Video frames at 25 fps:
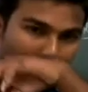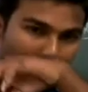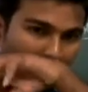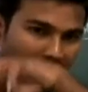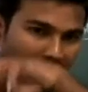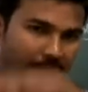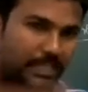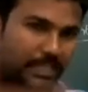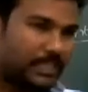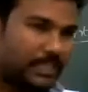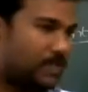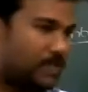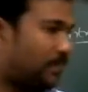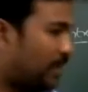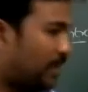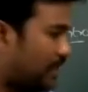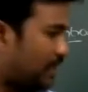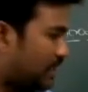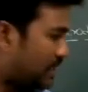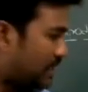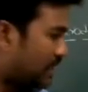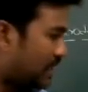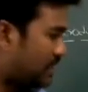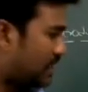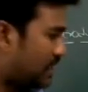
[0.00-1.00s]
This
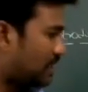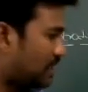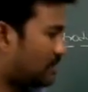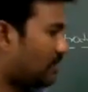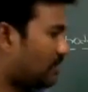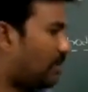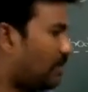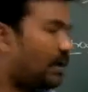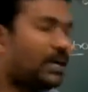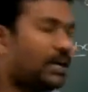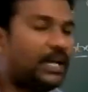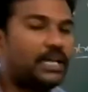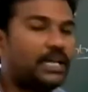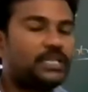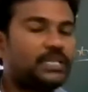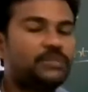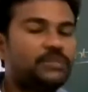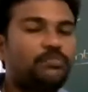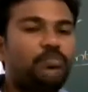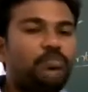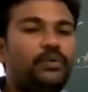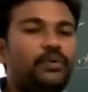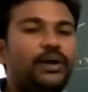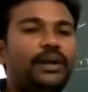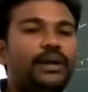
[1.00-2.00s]
vertices is called as
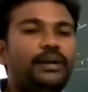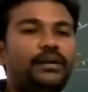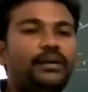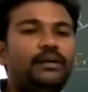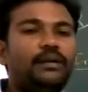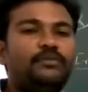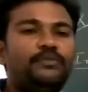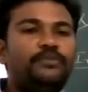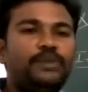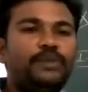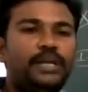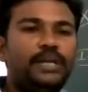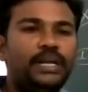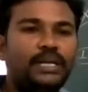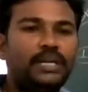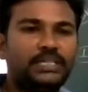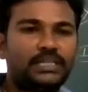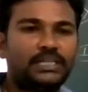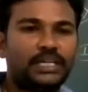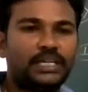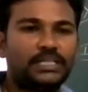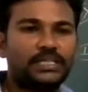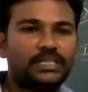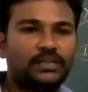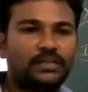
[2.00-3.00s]
point of
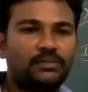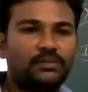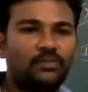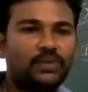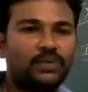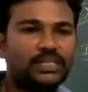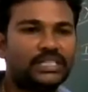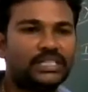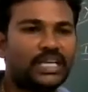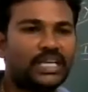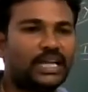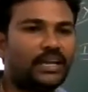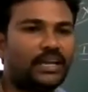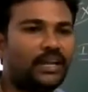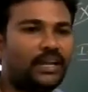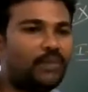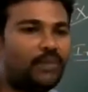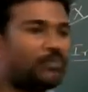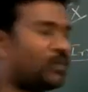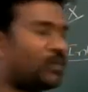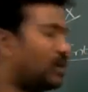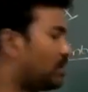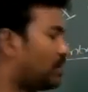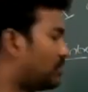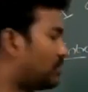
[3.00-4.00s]
intersection. Once again, I am
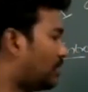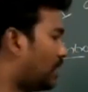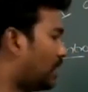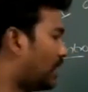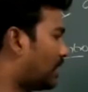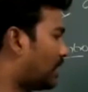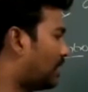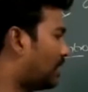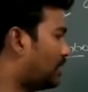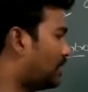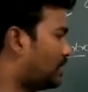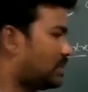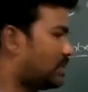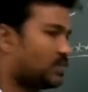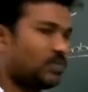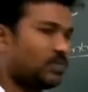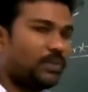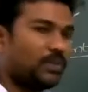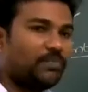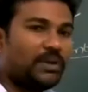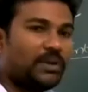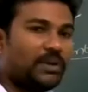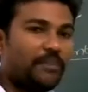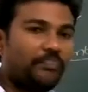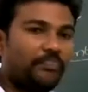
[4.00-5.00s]
going to recall this
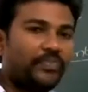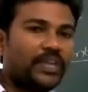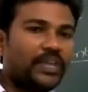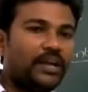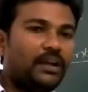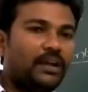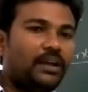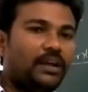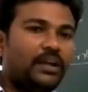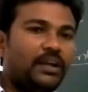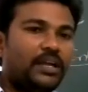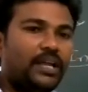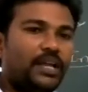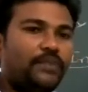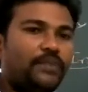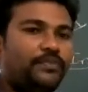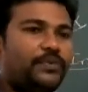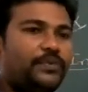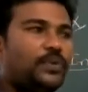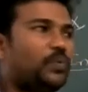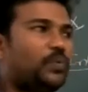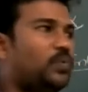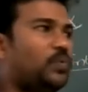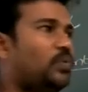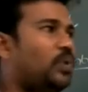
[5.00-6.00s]
one. If
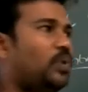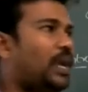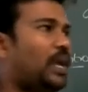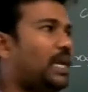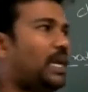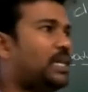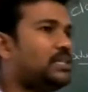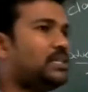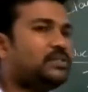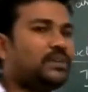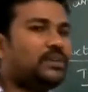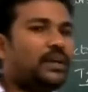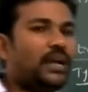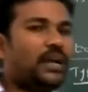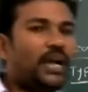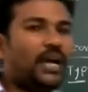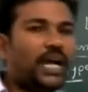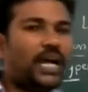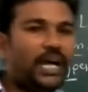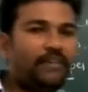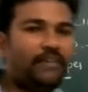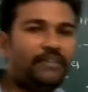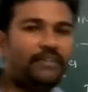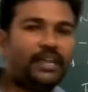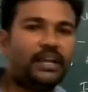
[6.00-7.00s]
two lines are
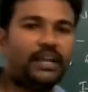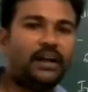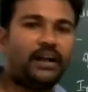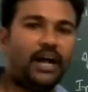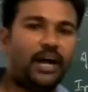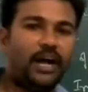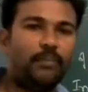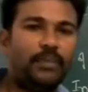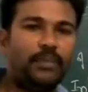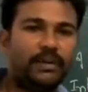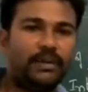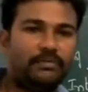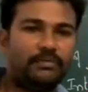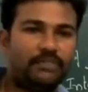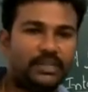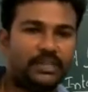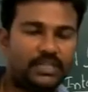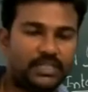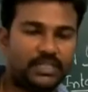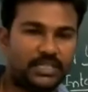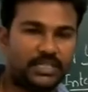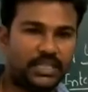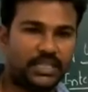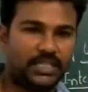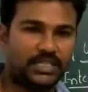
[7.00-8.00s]
having common
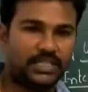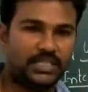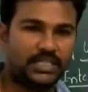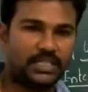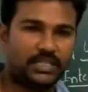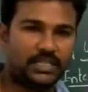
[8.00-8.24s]
vertices,